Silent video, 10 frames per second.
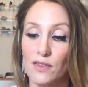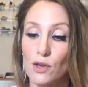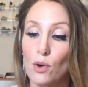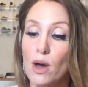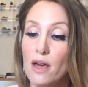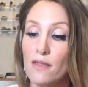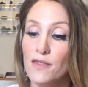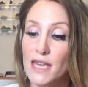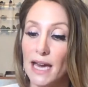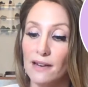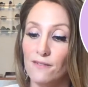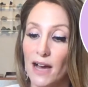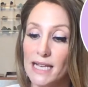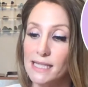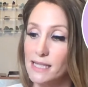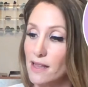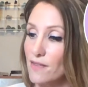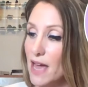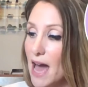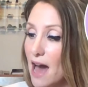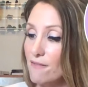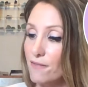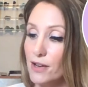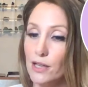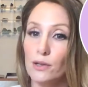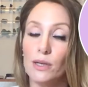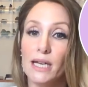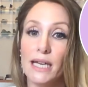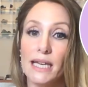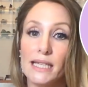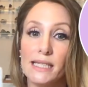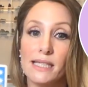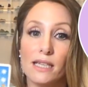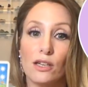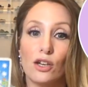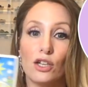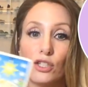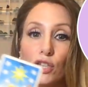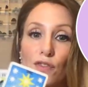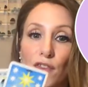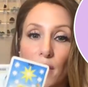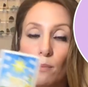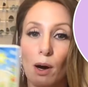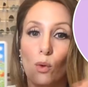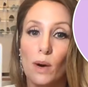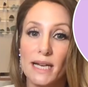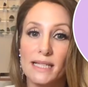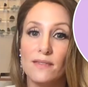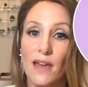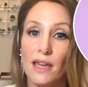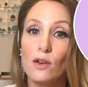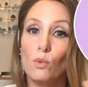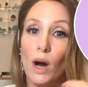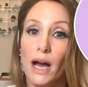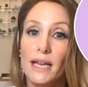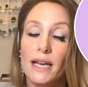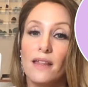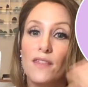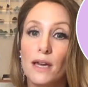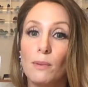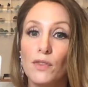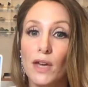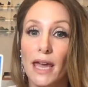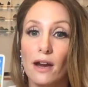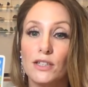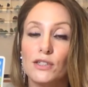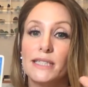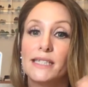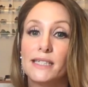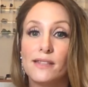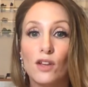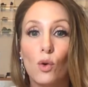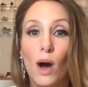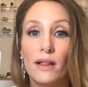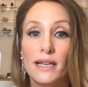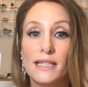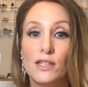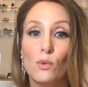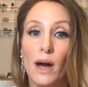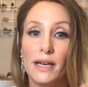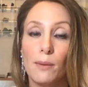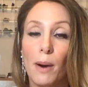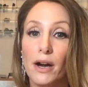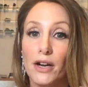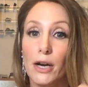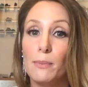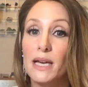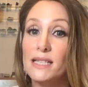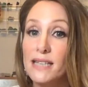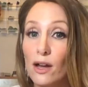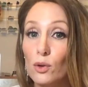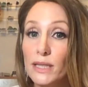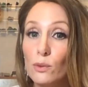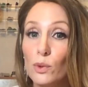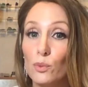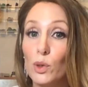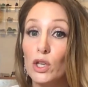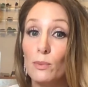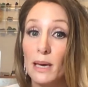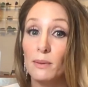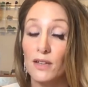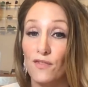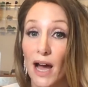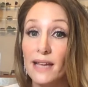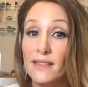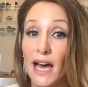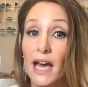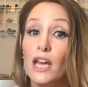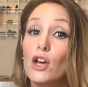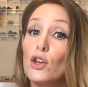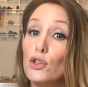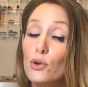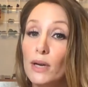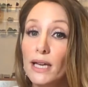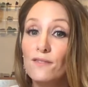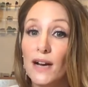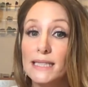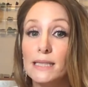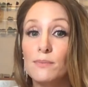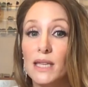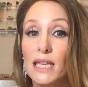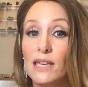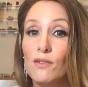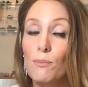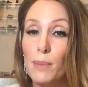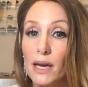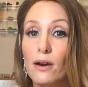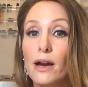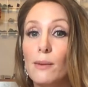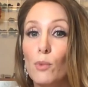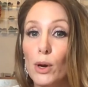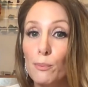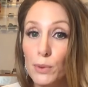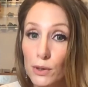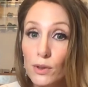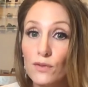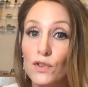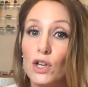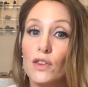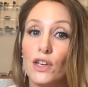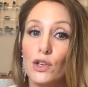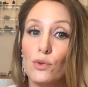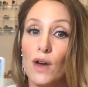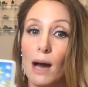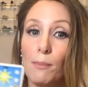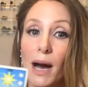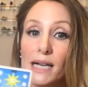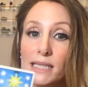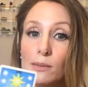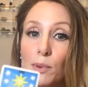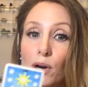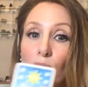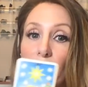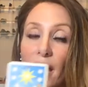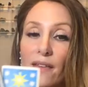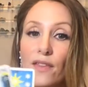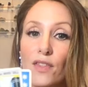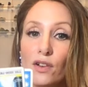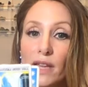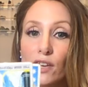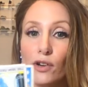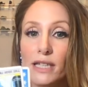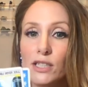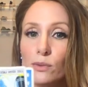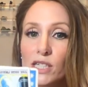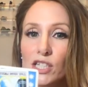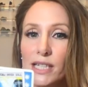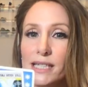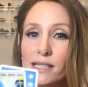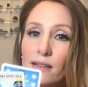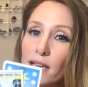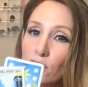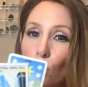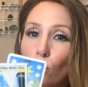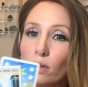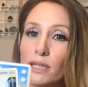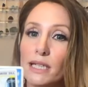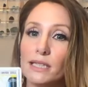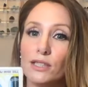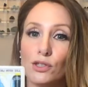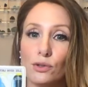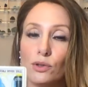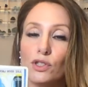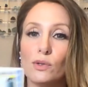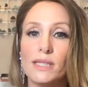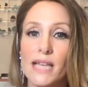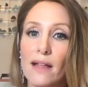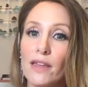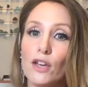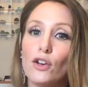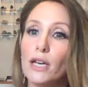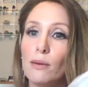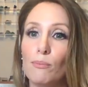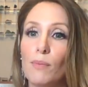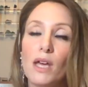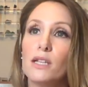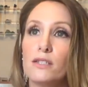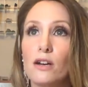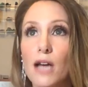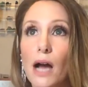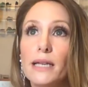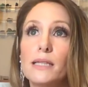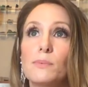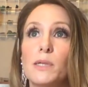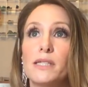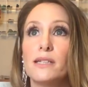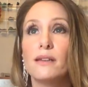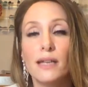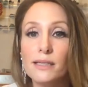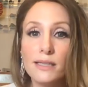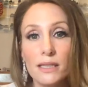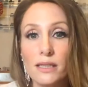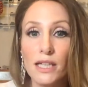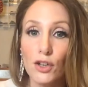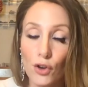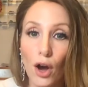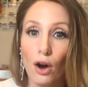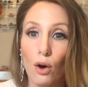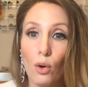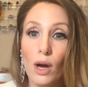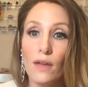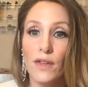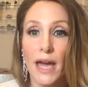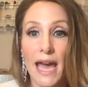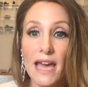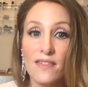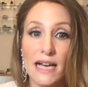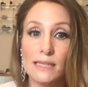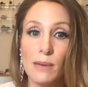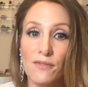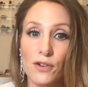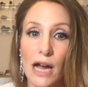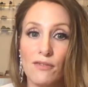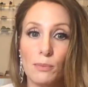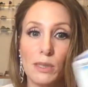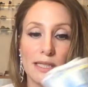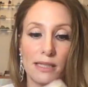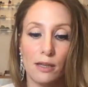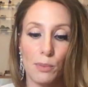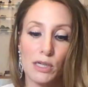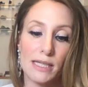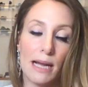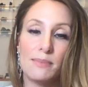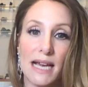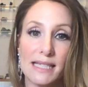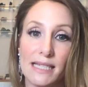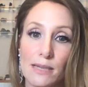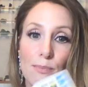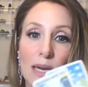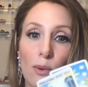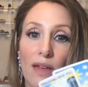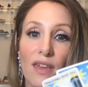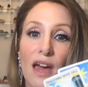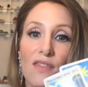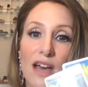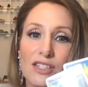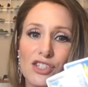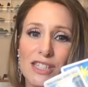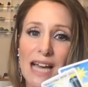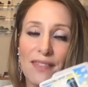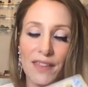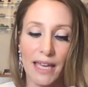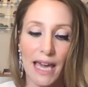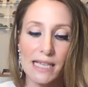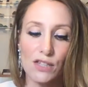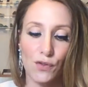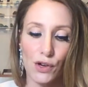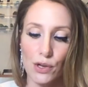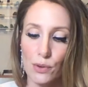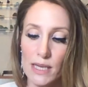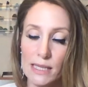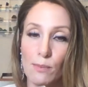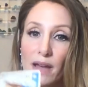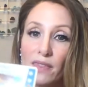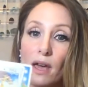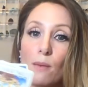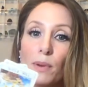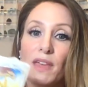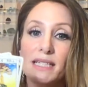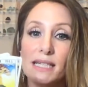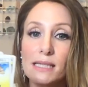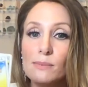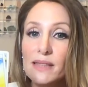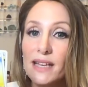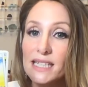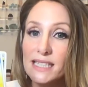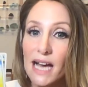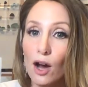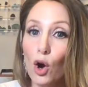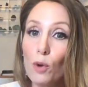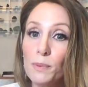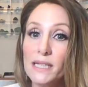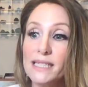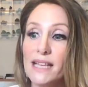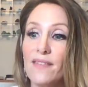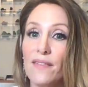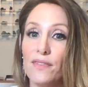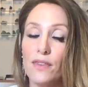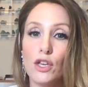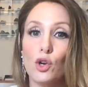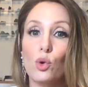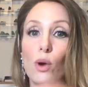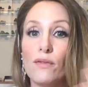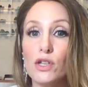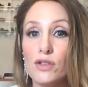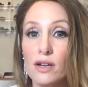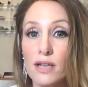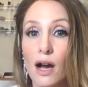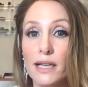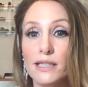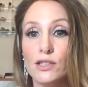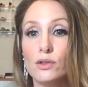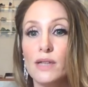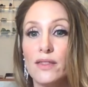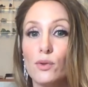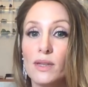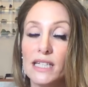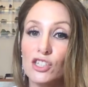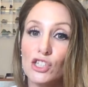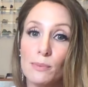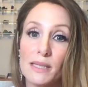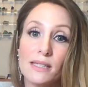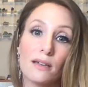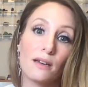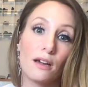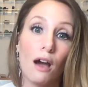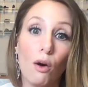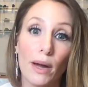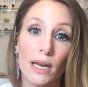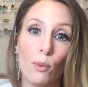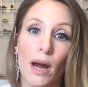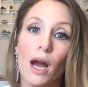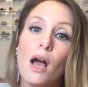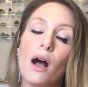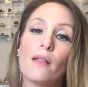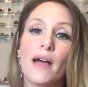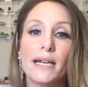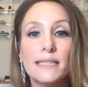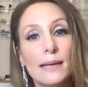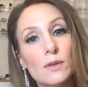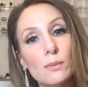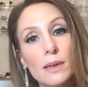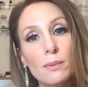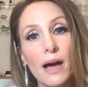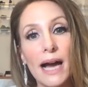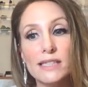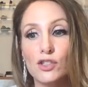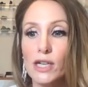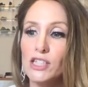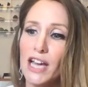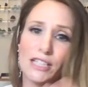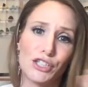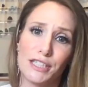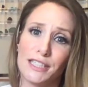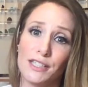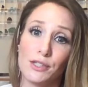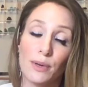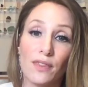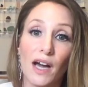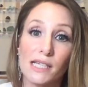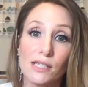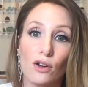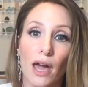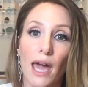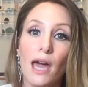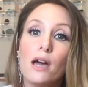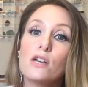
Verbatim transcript: So the advice that they have for you is to think about what is it that you want think about the characteristics and the qualities you want in a partner because not only will you be able to find that you can find something even bigger and more beautiful than you thought possible and then they're like your intuition isn't like totally in tune so it's not like you're gonna start talking to this person and instantly know that hey that's my forever person and the person i'm destined to be with that's just not the case for you this month but that doesn't mean that it's not hopeless and that you know whoever you start talking to like the relationship isn't gonna go anywhere a lot of times when people act strange, it has shit to do with us, okay?